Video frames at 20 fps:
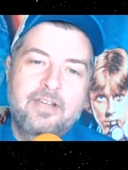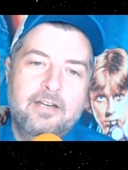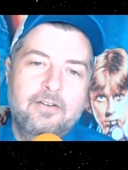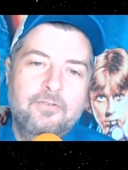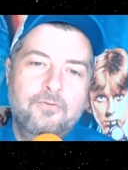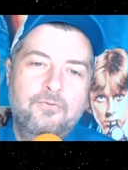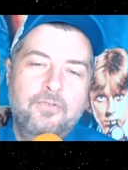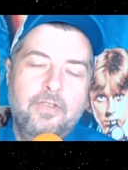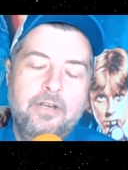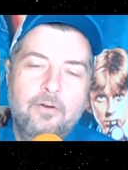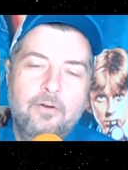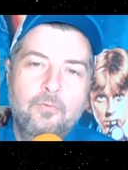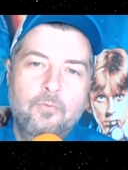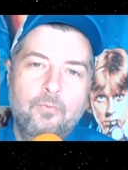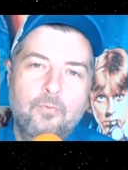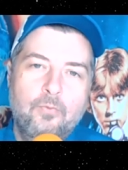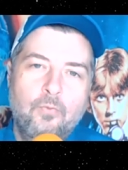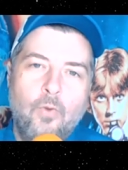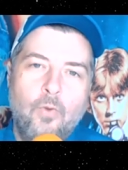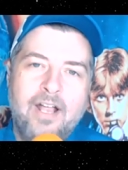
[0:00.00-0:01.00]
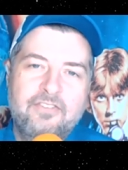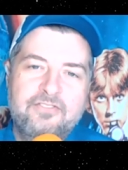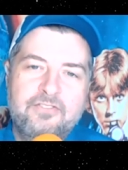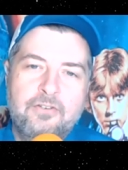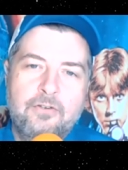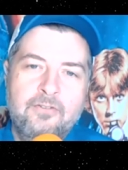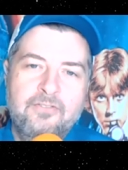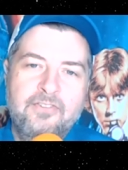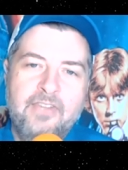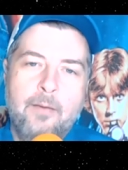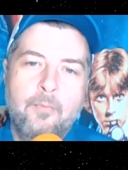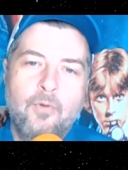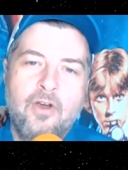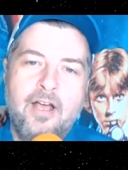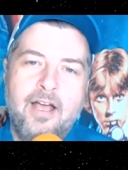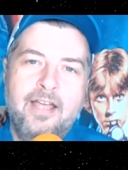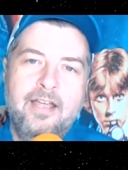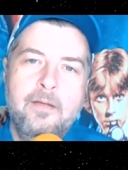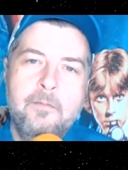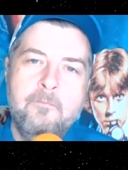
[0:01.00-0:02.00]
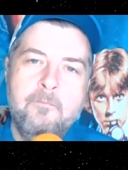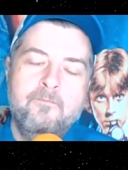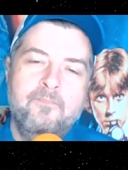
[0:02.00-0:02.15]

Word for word: kind of you know Western samurai.